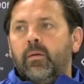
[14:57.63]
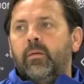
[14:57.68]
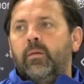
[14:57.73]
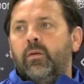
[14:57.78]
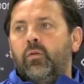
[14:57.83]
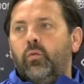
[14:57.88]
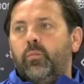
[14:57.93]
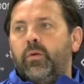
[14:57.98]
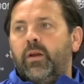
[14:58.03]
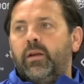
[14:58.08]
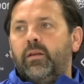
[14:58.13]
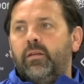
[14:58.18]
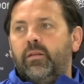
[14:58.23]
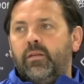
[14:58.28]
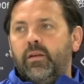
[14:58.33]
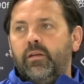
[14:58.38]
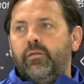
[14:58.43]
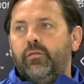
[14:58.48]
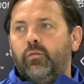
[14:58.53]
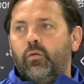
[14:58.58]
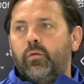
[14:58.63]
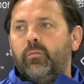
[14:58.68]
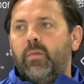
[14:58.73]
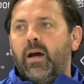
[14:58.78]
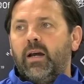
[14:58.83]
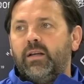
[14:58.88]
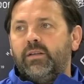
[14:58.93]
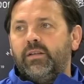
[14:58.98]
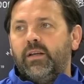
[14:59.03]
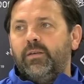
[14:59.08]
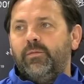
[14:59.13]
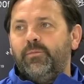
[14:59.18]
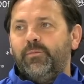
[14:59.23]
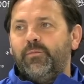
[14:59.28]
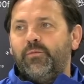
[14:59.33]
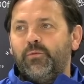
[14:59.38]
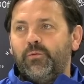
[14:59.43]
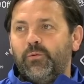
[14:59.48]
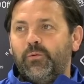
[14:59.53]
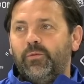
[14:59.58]
you know, bring 3-4 max in.
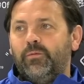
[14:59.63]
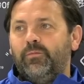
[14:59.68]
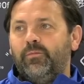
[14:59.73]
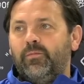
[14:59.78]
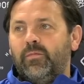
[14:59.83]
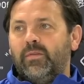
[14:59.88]
So